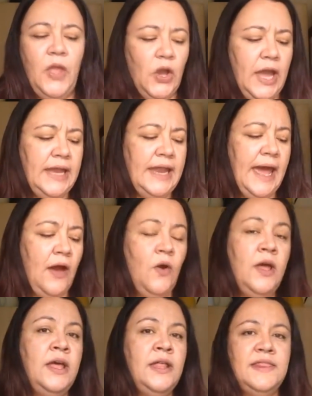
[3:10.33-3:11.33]
Okay,
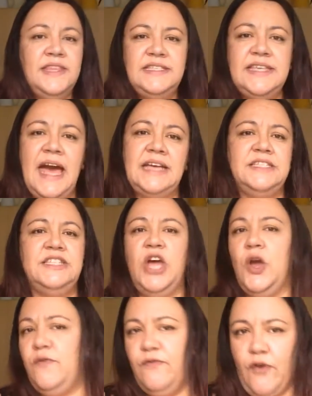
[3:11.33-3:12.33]
now this has
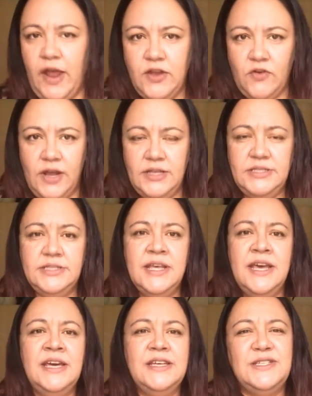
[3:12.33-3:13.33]
no fragrance,
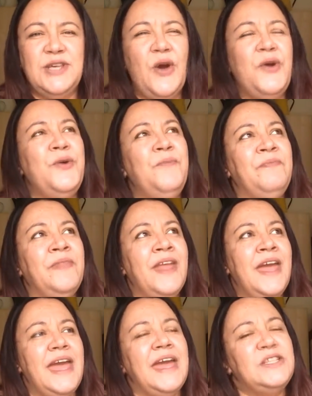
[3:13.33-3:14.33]
so
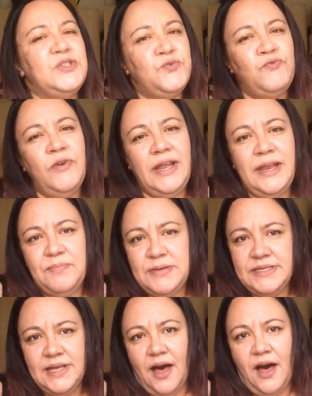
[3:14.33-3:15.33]
it's really
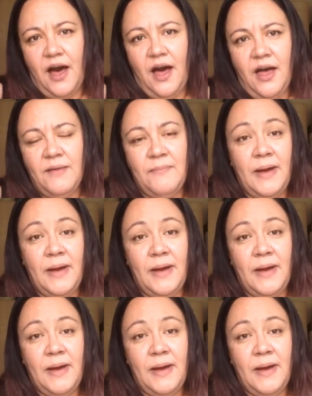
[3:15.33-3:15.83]
bizarre.